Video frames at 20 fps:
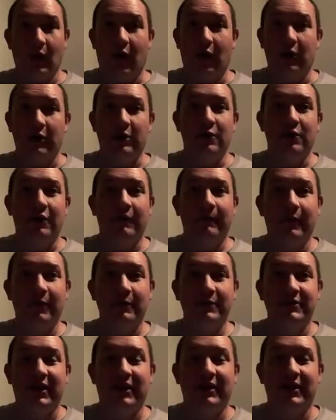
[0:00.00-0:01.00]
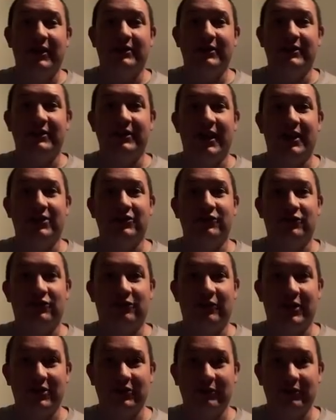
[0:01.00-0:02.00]
Are UFOs connected to
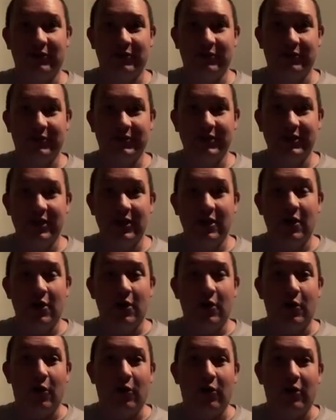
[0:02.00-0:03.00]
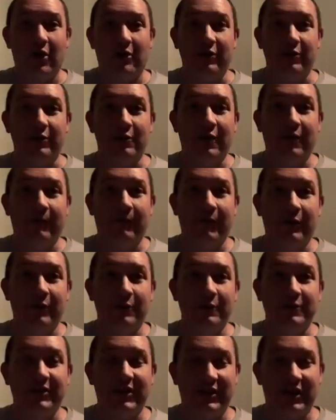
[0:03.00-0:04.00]
extraterrestrials, or are
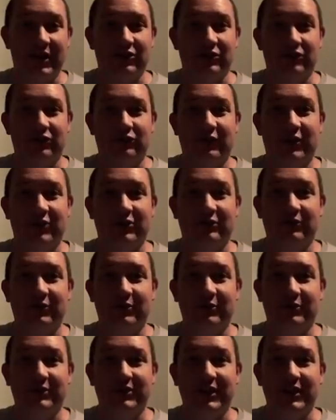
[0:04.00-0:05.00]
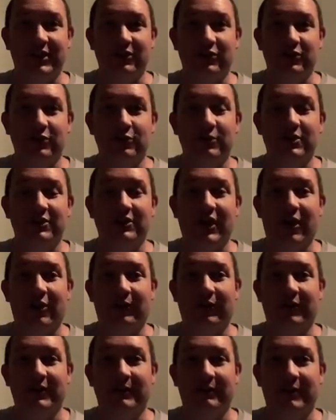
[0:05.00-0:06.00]
UFOs and extraterrestrials in two
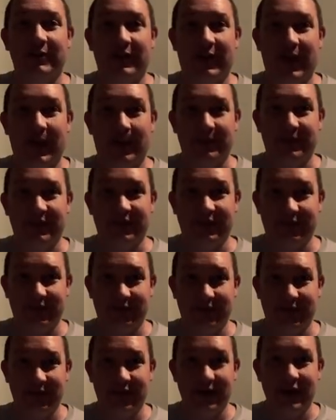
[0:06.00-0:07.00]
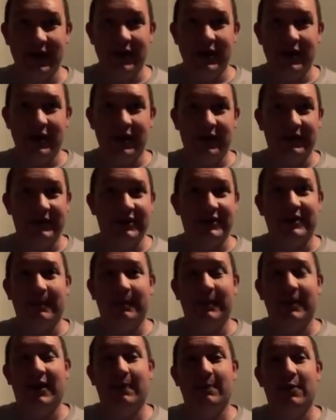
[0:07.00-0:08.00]
entirely different camps? This is
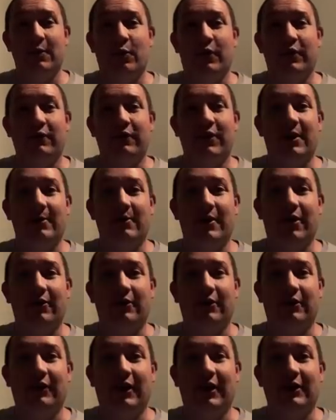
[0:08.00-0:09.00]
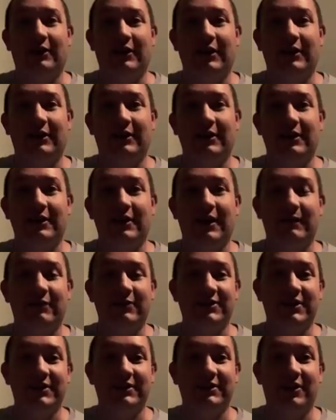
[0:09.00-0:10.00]
something I've been wondering about a lot lately, ever
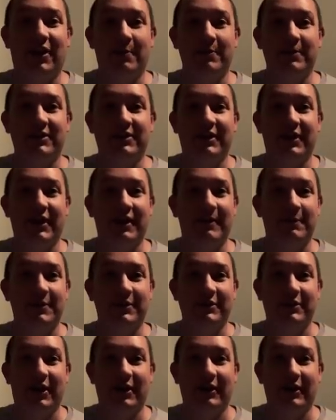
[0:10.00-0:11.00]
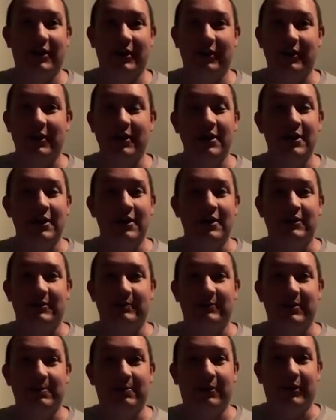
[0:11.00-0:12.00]
since Thomas and I have been talking to
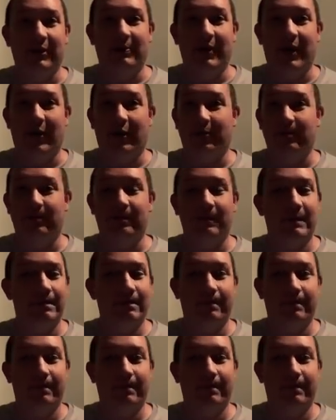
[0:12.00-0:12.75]
people about